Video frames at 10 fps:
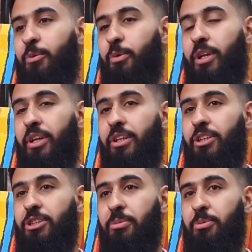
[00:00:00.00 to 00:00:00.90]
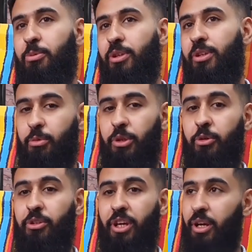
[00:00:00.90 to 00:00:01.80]
When in Egypt, we
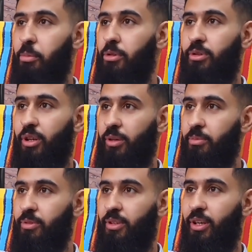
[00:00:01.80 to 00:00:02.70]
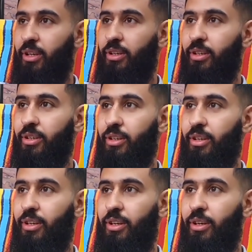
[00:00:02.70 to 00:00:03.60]
don't care about time. Like,
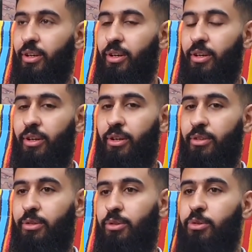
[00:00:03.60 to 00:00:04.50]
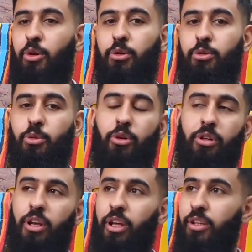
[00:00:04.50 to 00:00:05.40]
you go to
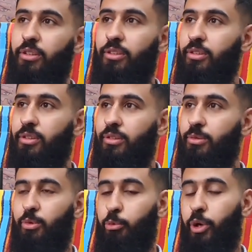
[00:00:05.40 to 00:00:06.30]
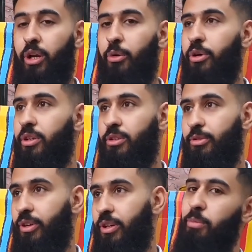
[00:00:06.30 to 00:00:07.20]
work late, 1 hour, it's
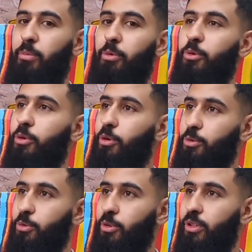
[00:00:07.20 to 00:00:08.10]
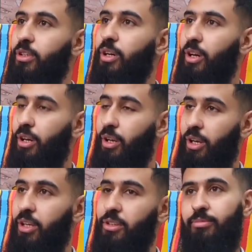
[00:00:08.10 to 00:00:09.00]
fine. People who go to work
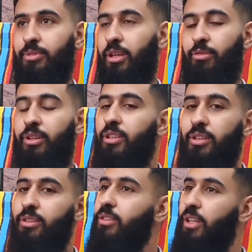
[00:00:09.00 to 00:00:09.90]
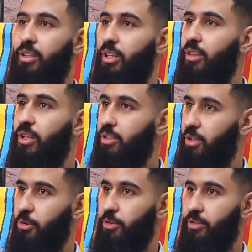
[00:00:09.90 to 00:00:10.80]
late, they feel that they did
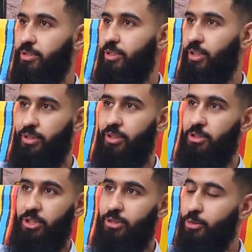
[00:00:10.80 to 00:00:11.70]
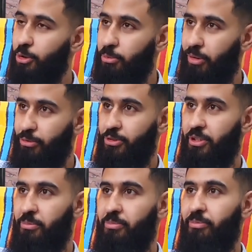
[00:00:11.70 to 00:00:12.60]
nothing wrong. It's just normal for them.